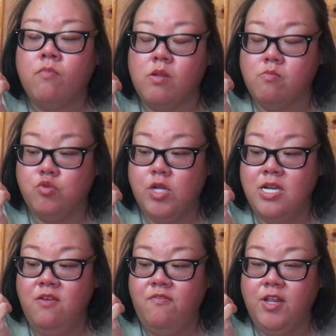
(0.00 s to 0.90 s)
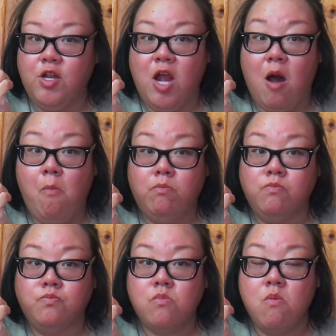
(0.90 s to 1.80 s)
I'm trying to figure out
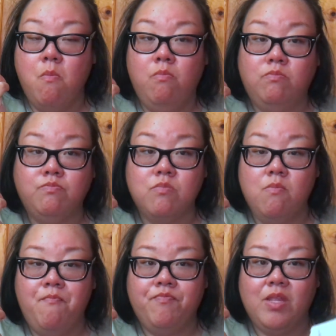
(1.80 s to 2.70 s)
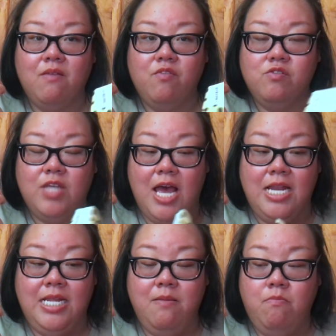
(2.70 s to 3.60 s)
if there's
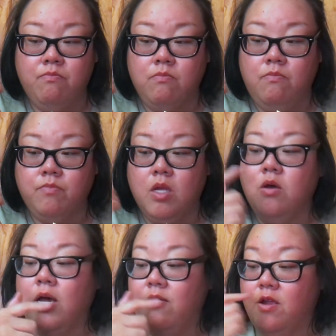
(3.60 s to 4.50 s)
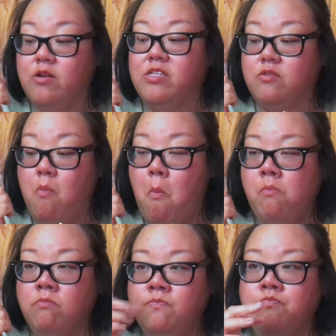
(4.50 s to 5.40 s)
any. Okay, there it is.
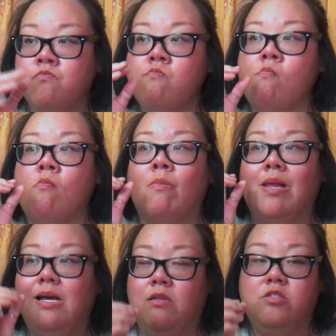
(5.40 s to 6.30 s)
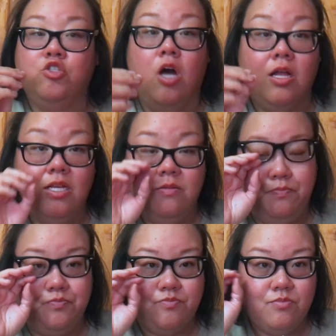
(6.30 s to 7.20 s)
As the chocolate,
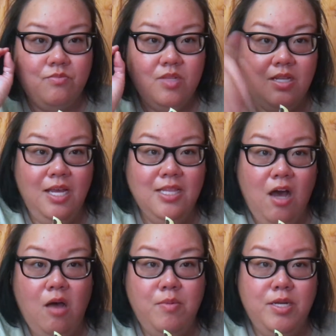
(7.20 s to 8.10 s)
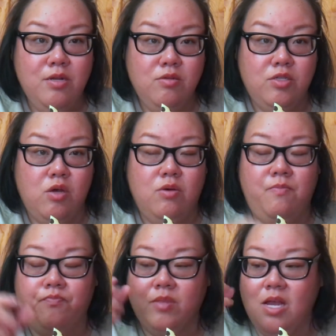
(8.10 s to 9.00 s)
like the habanero salt
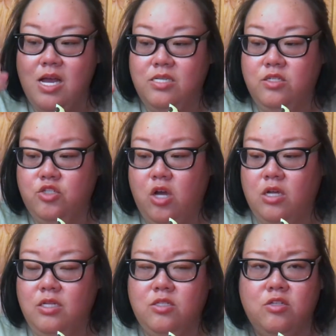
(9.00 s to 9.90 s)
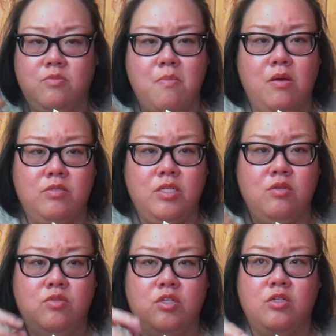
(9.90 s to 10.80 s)
one, as the chocolate starts melting,
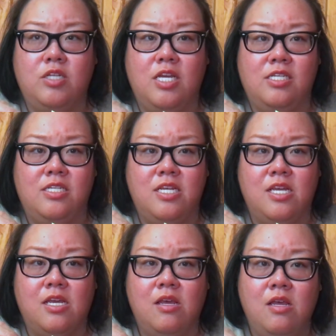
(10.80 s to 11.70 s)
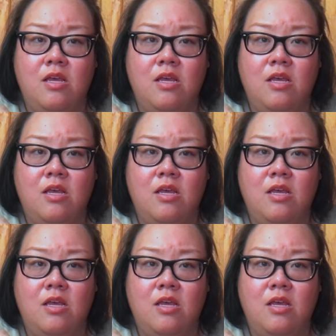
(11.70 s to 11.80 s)
you start tasting